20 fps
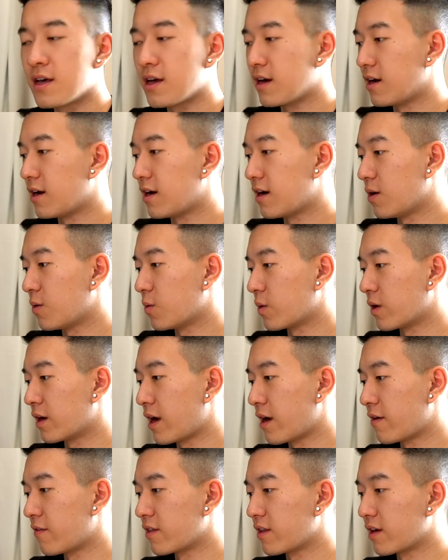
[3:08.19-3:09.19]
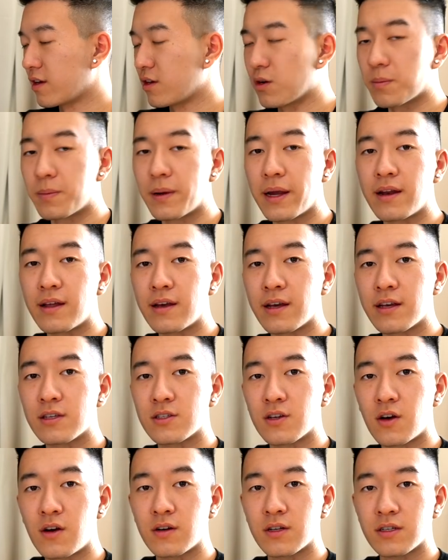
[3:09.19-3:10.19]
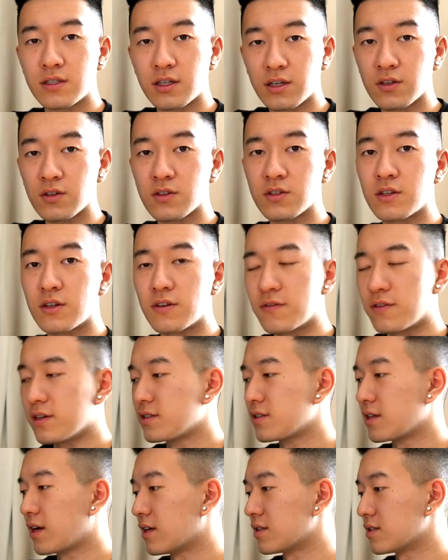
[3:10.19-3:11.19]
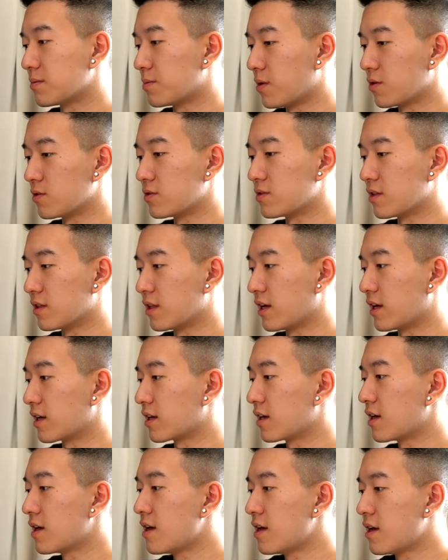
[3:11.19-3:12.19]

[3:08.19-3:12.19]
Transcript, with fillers: uh, where everything you're painting is on a single surface as opposed to like